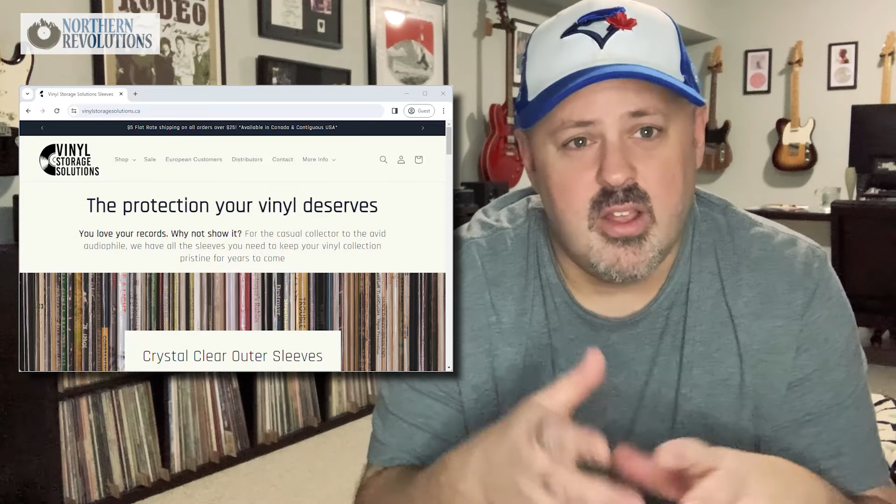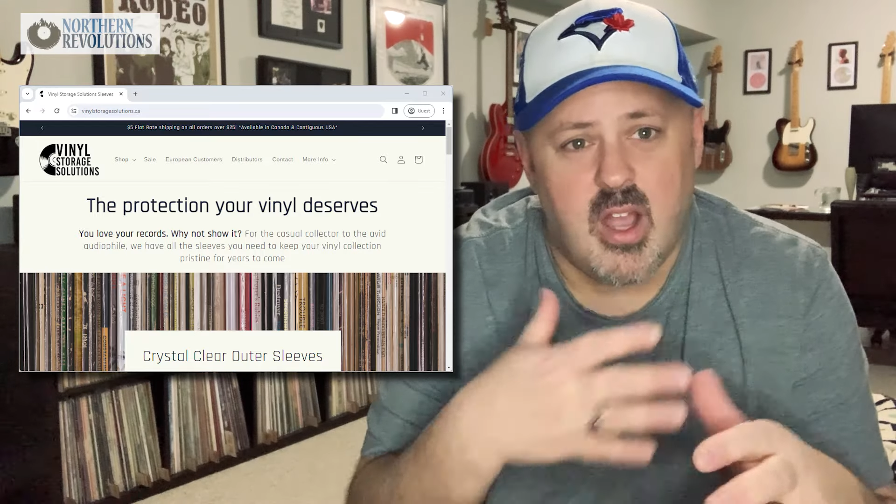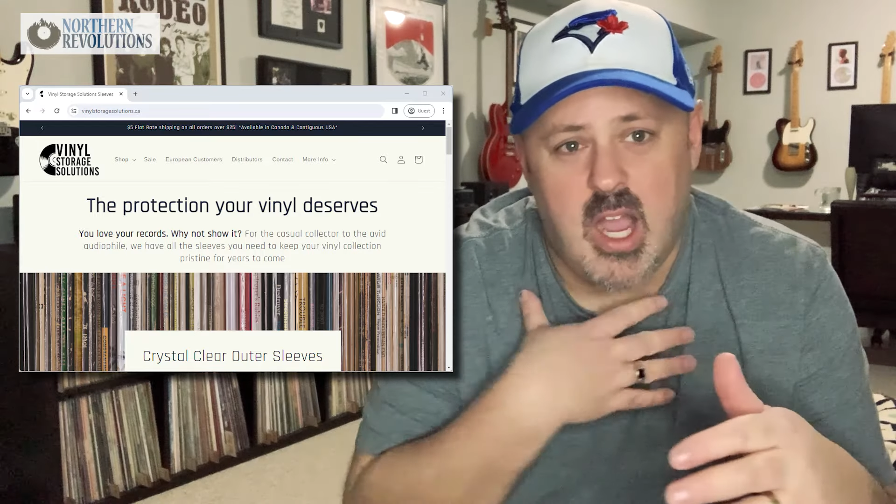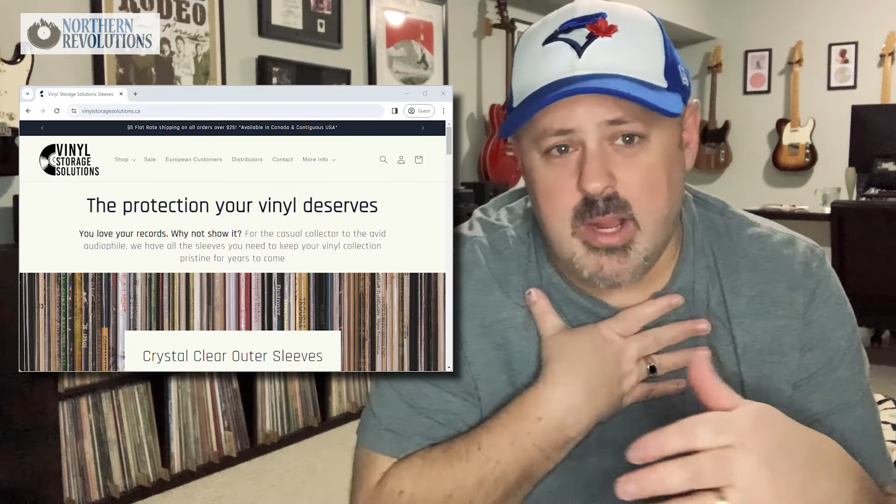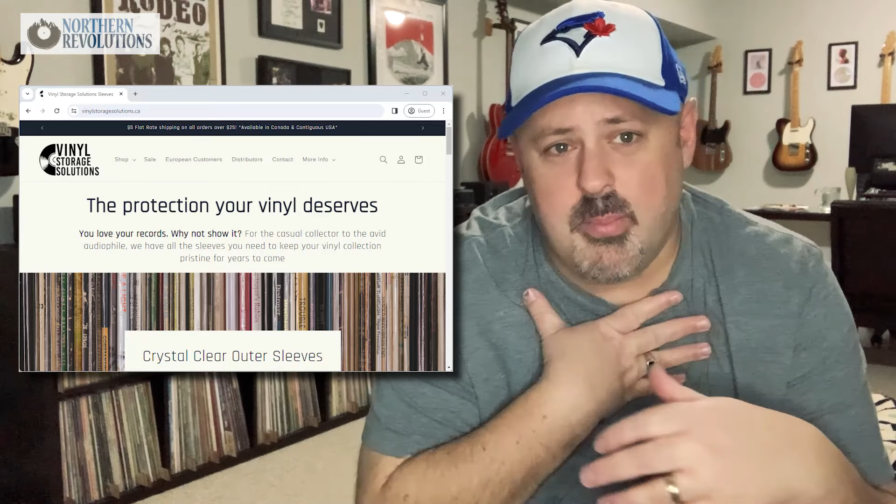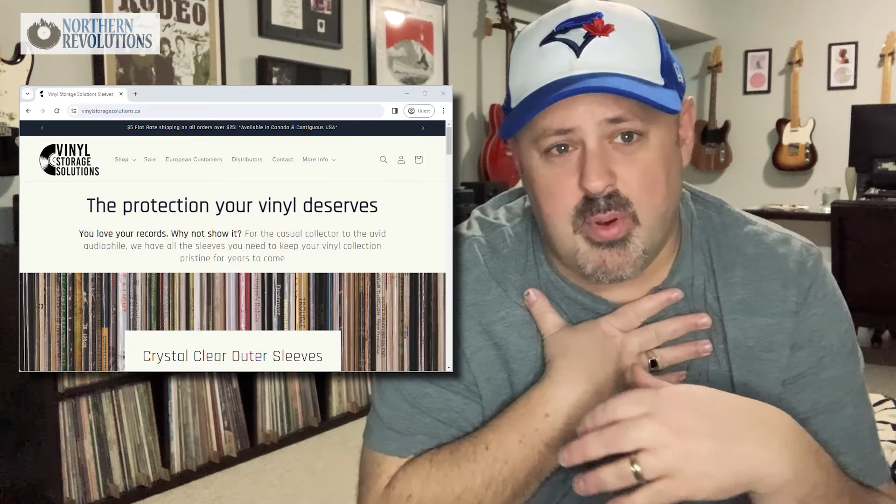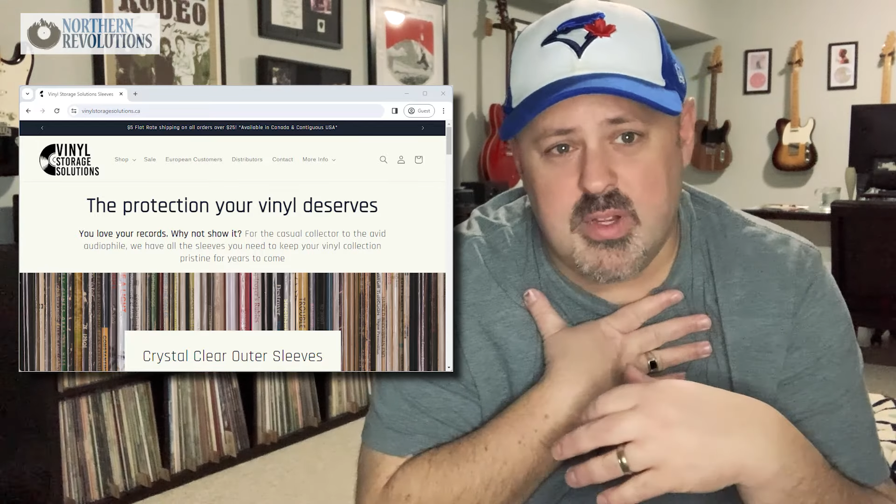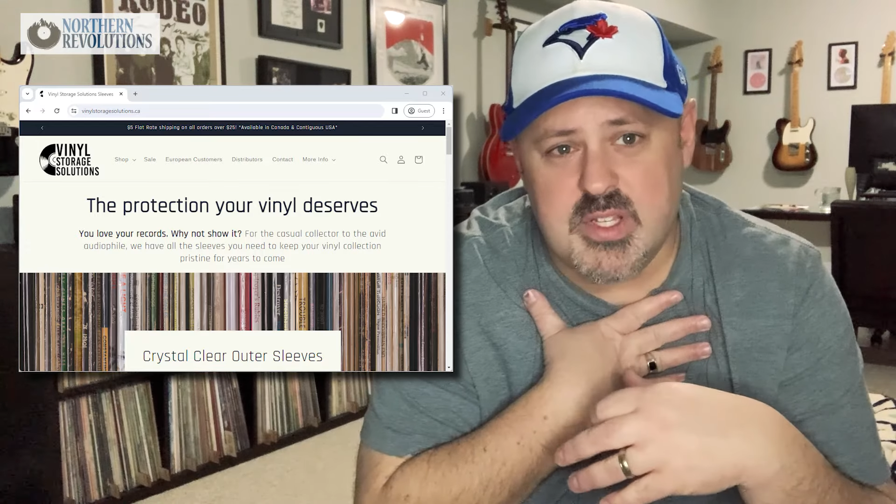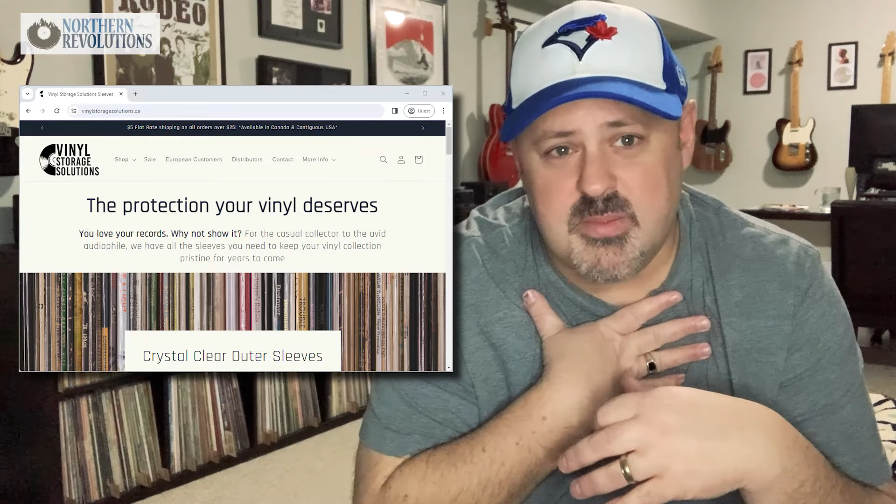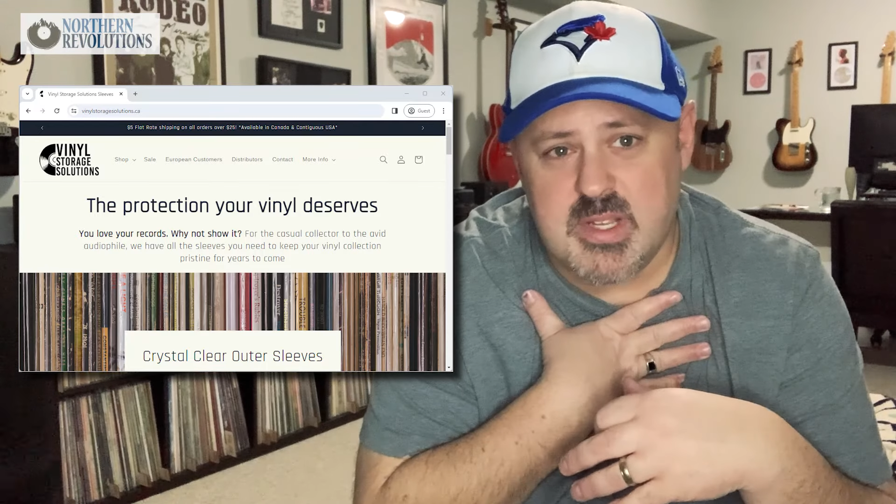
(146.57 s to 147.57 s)
I
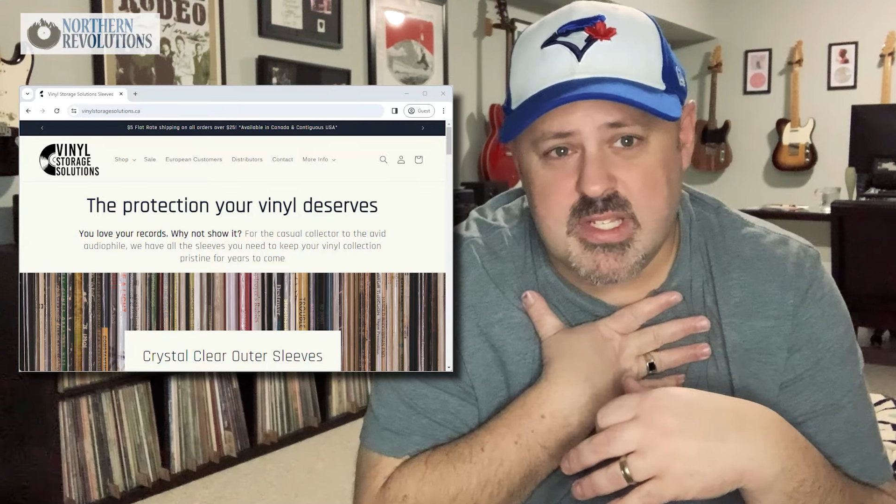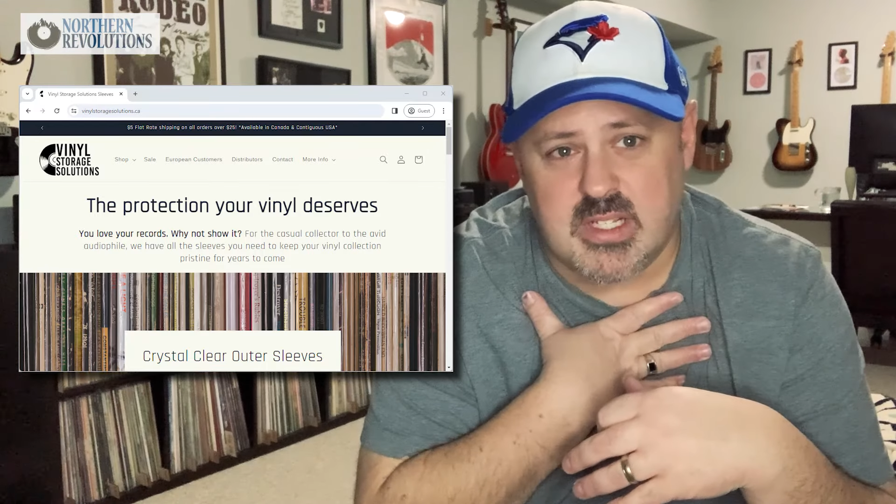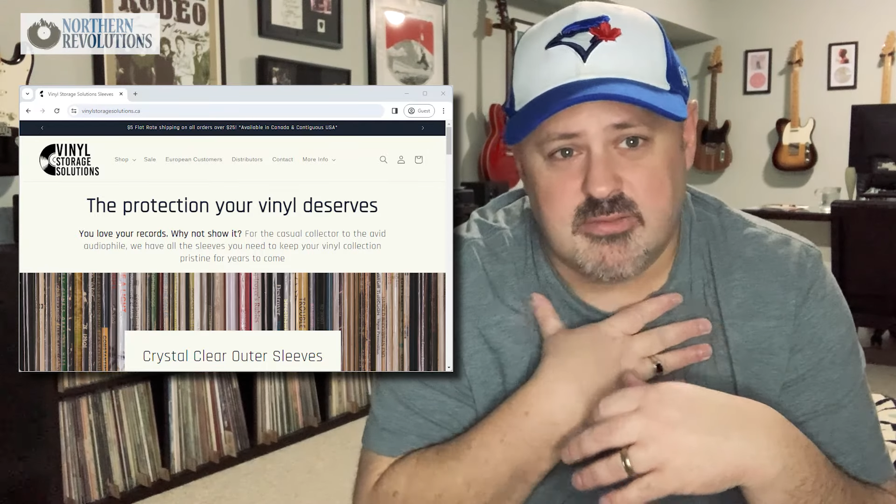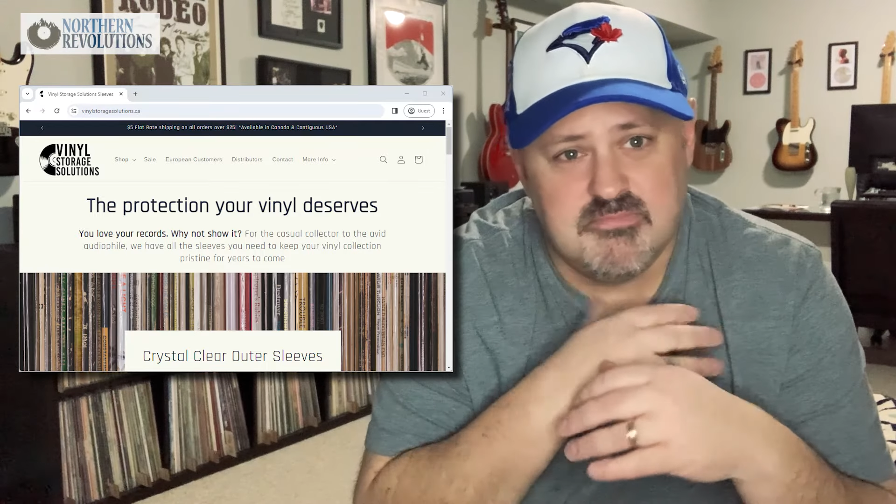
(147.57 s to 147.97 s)
purchased myself,